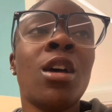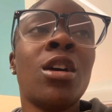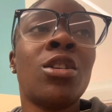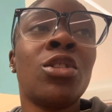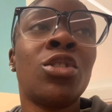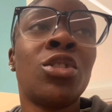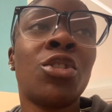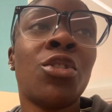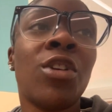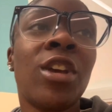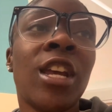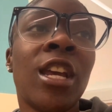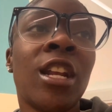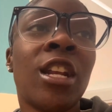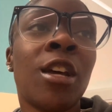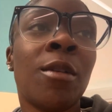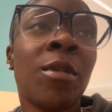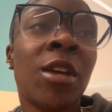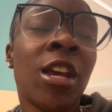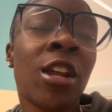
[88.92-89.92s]
So he
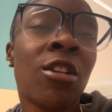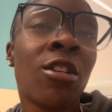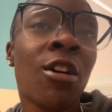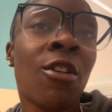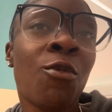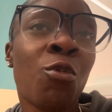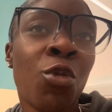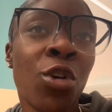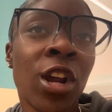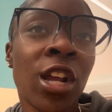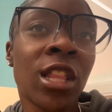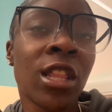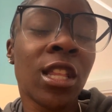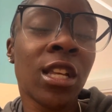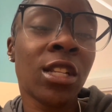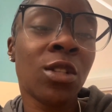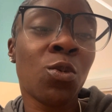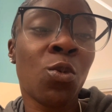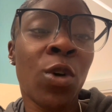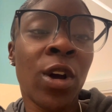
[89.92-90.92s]
ended up getting off work
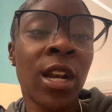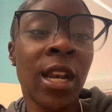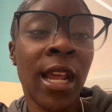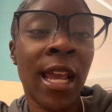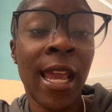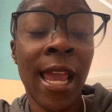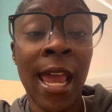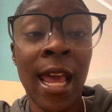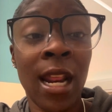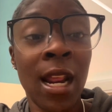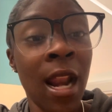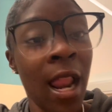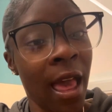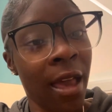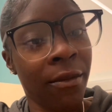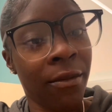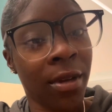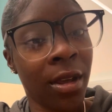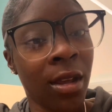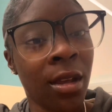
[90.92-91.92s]
this one day at
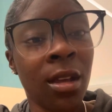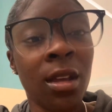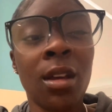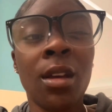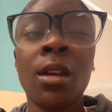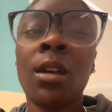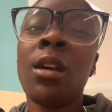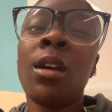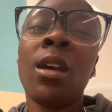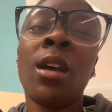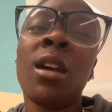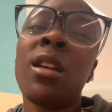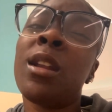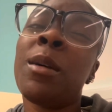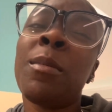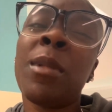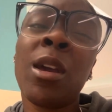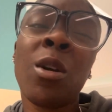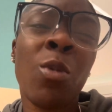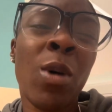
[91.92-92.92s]
11. And I'm
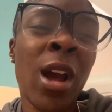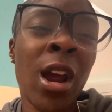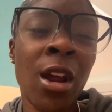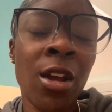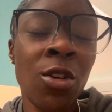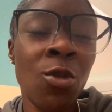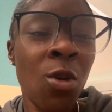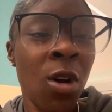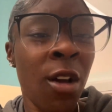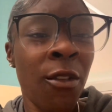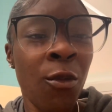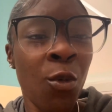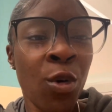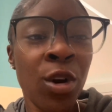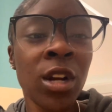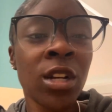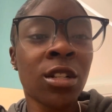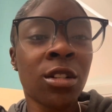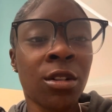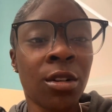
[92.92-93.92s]
like, why are you off
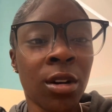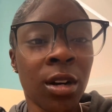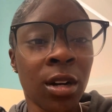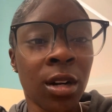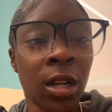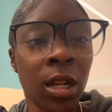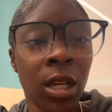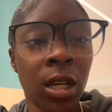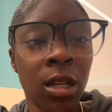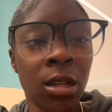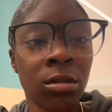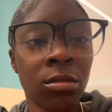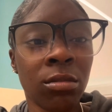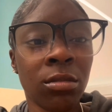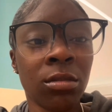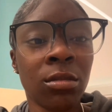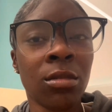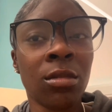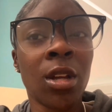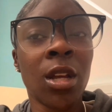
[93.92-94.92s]
work so early?
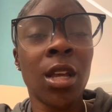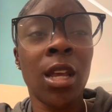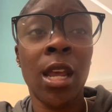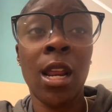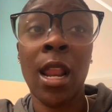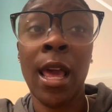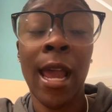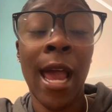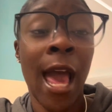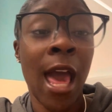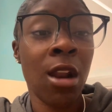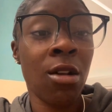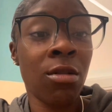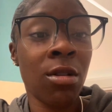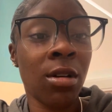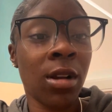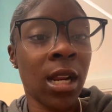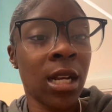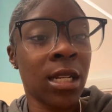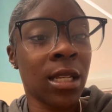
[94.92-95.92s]
He like, I don't
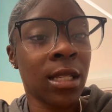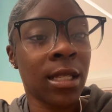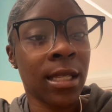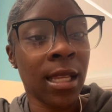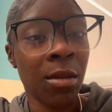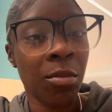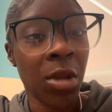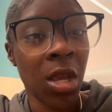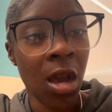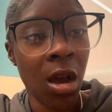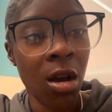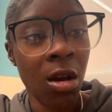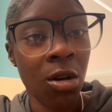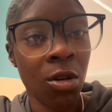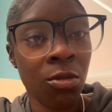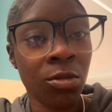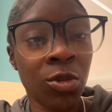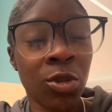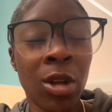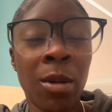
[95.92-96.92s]
know. They just sent me
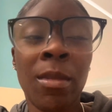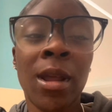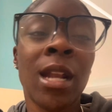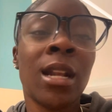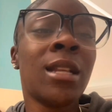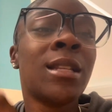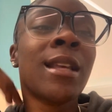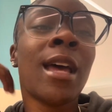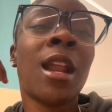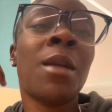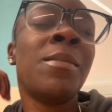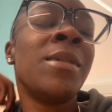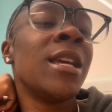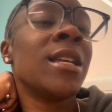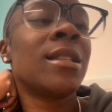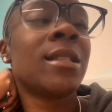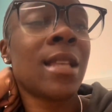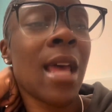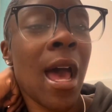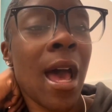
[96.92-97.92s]
home. So I'm like, this got to be a
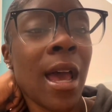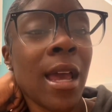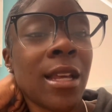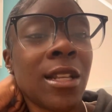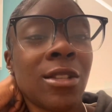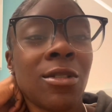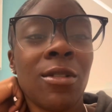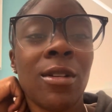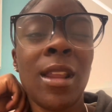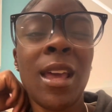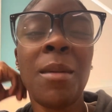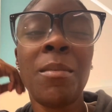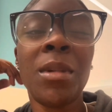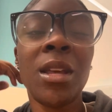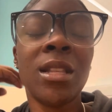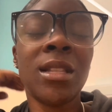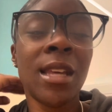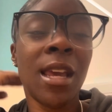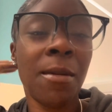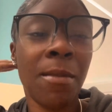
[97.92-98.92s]
sign. So let me
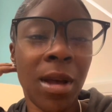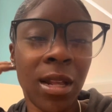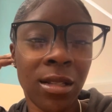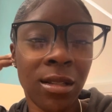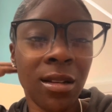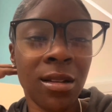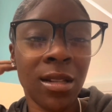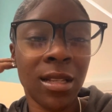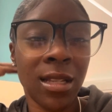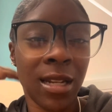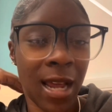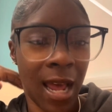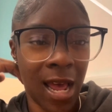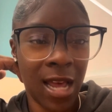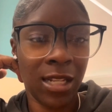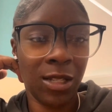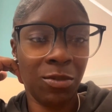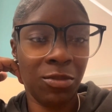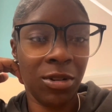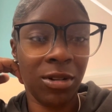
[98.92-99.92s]
take my son to the
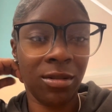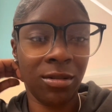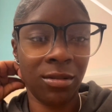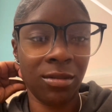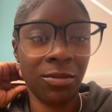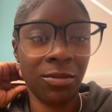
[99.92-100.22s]
hospital.